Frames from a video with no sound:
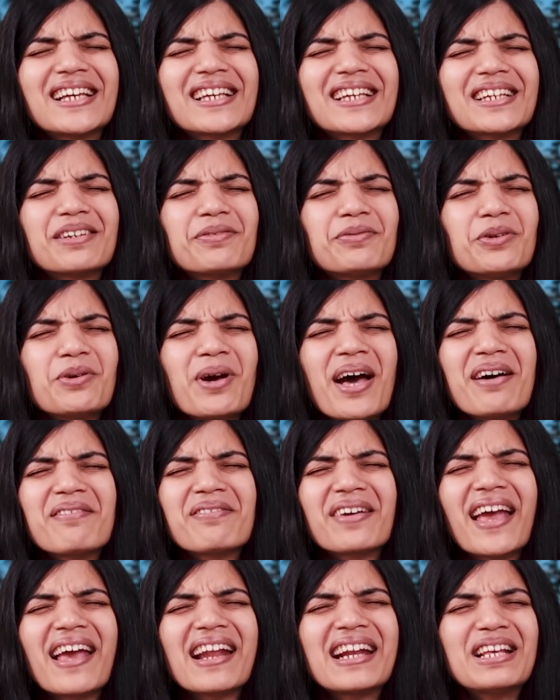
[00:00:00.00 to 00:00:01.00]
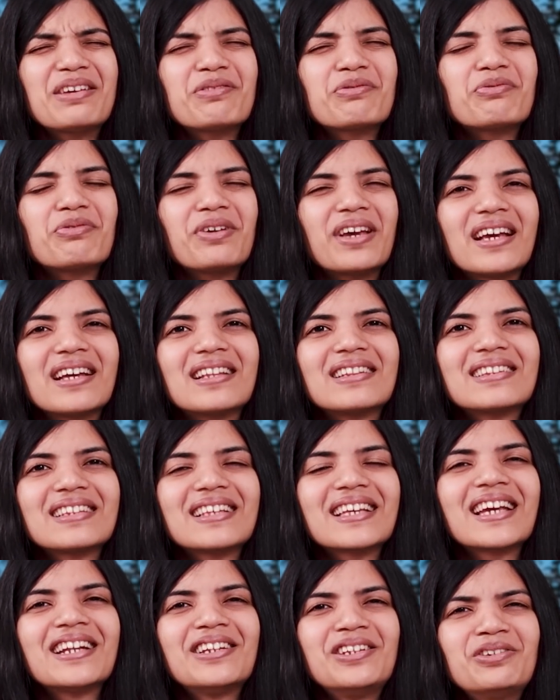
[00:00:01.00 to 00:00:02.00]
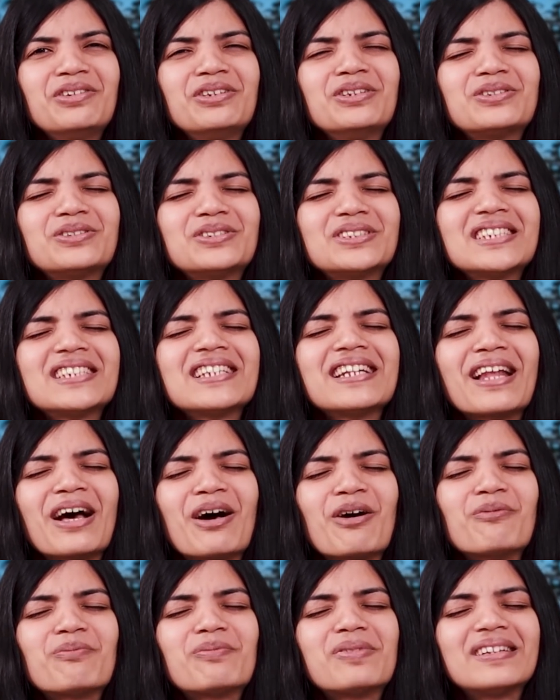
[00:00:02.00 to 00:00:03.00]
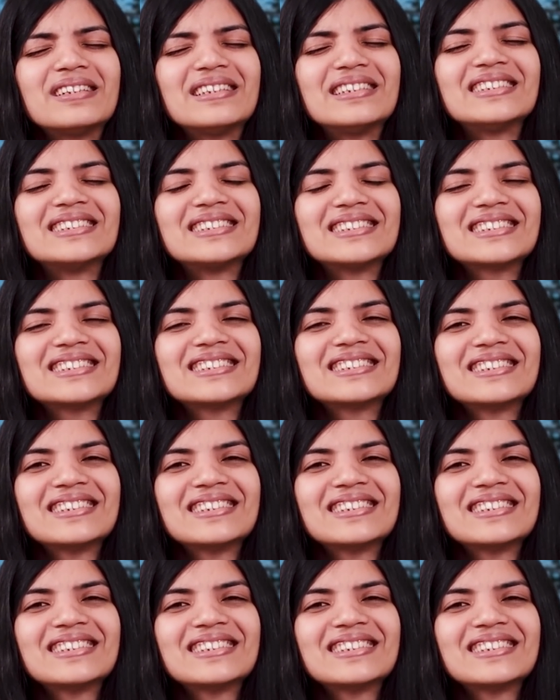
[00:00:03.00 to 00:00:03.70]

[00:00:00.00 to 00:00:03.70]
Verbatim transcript: Like, if you have any faith, can you use it now, please?